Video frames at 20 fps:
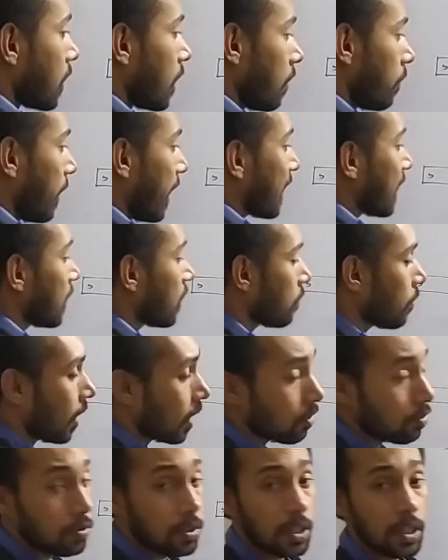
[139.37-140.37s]
the magnetic
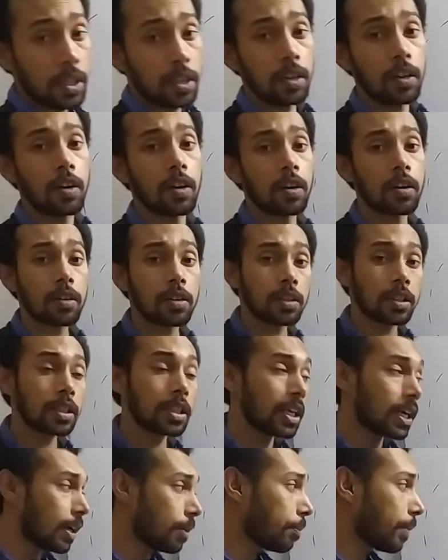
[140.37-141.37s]
material or
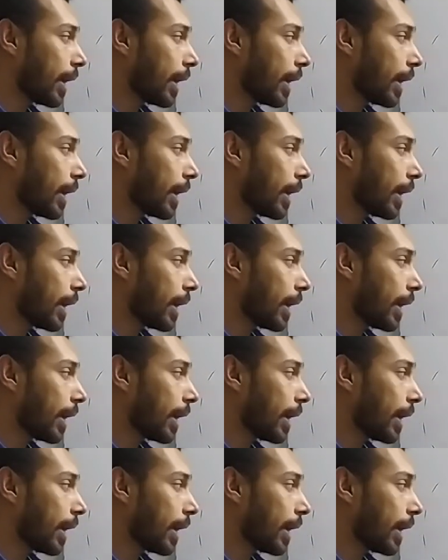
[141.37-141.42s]
the